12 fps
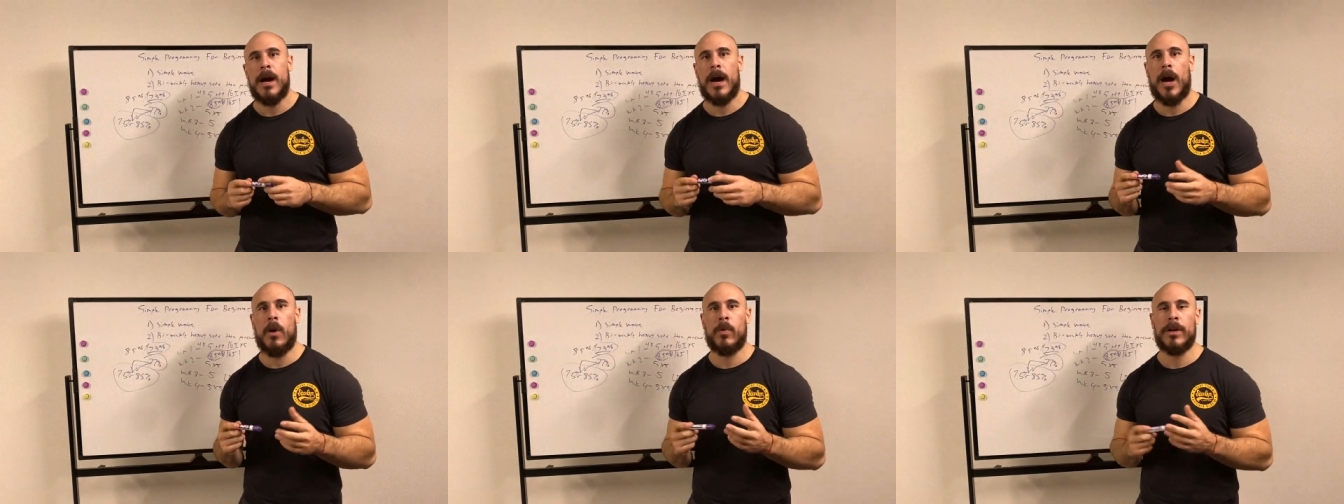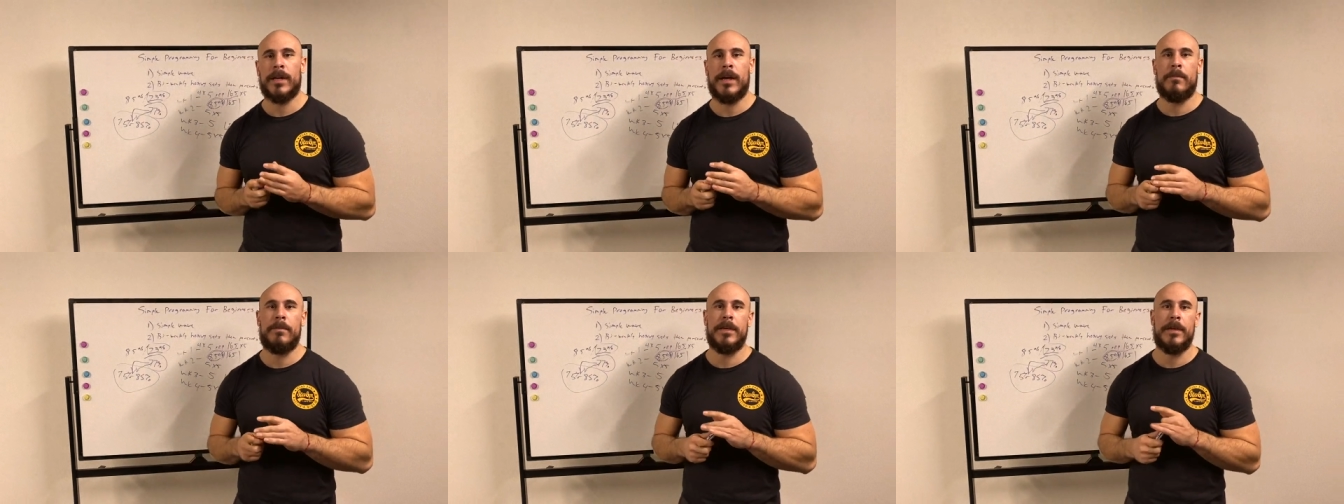Uh, we're
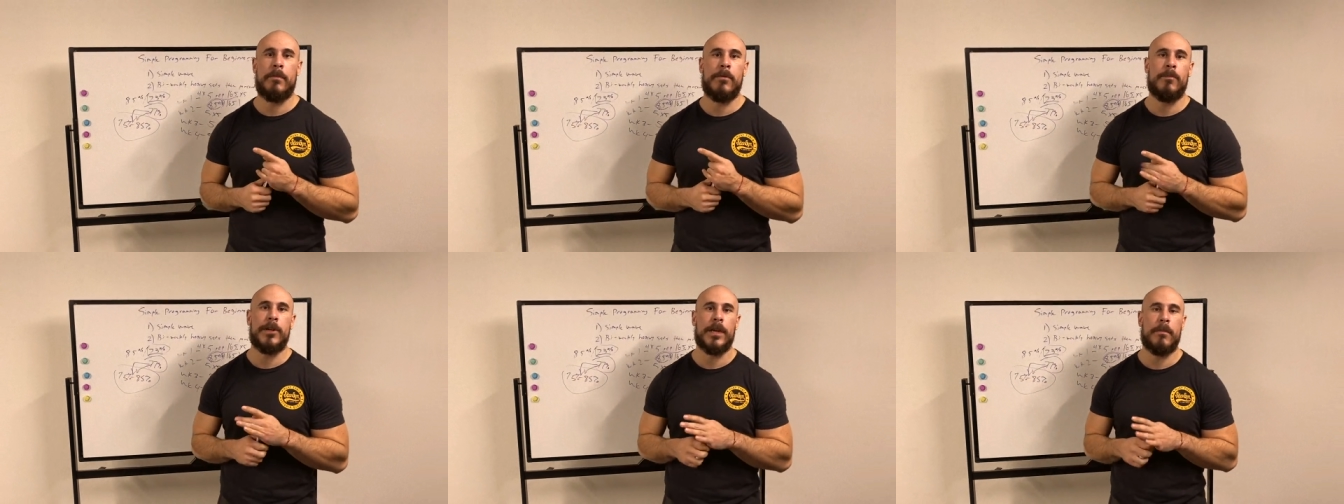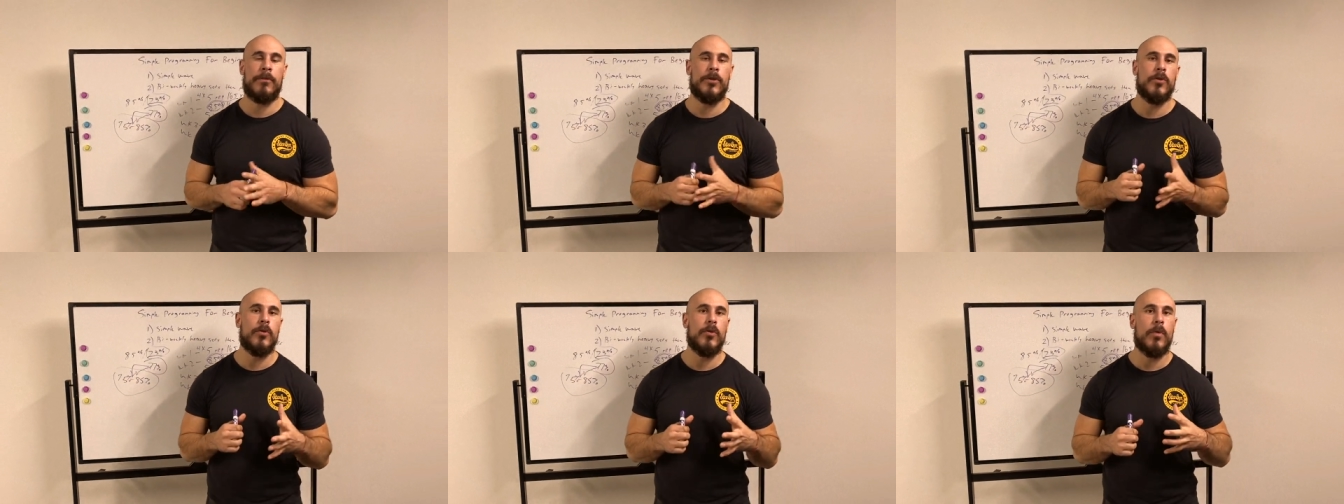gonna be putting up
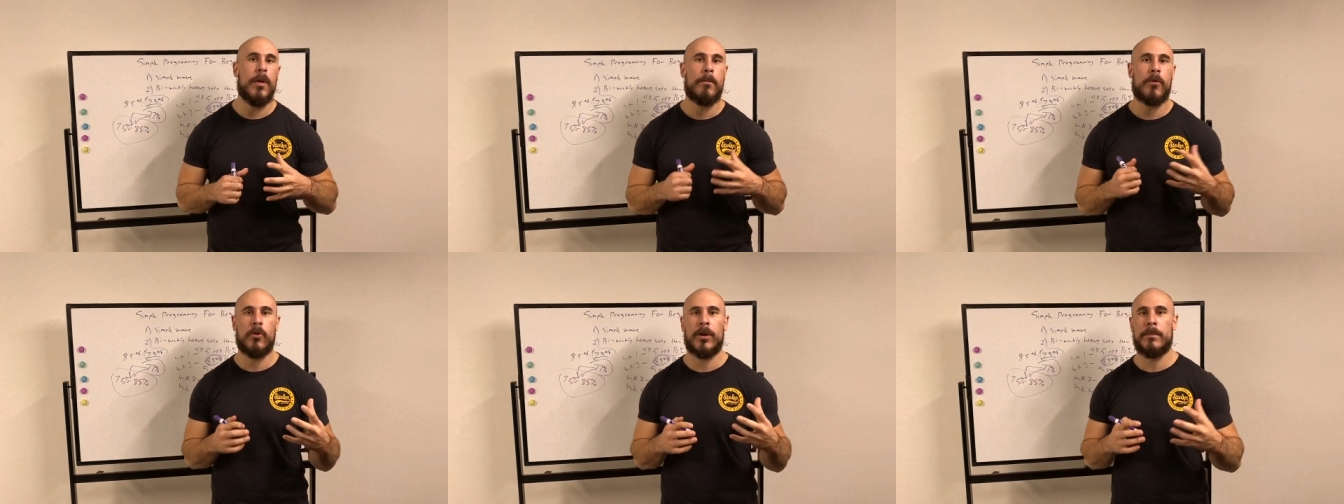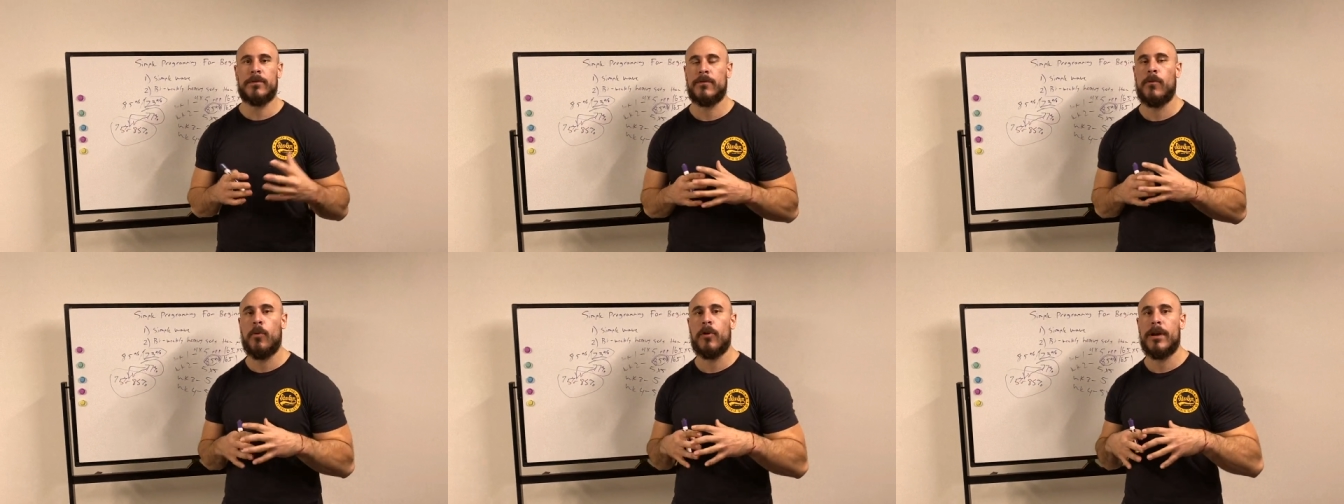new programs
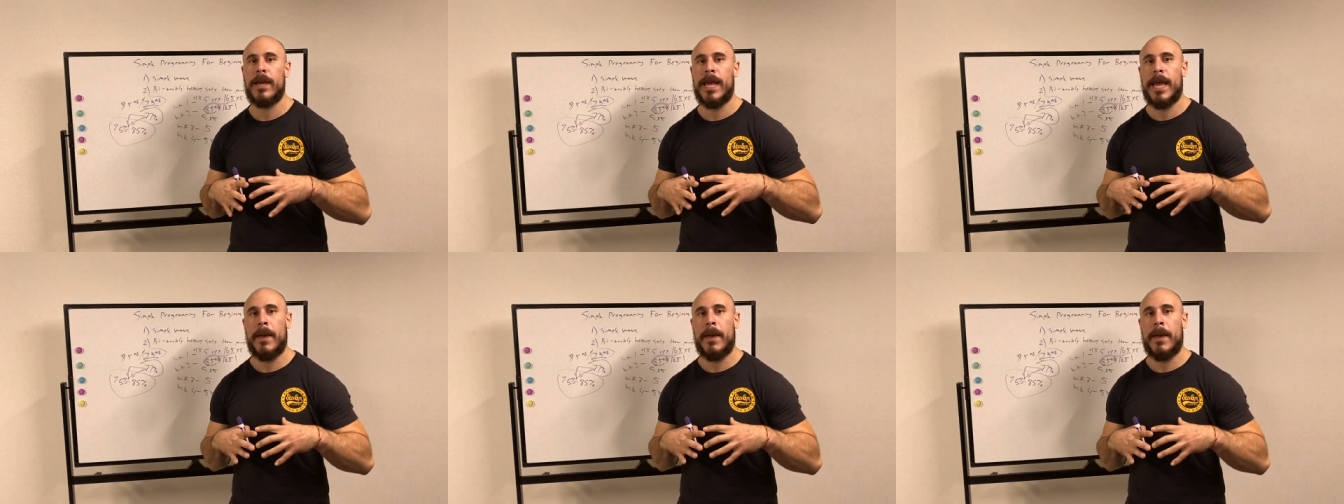for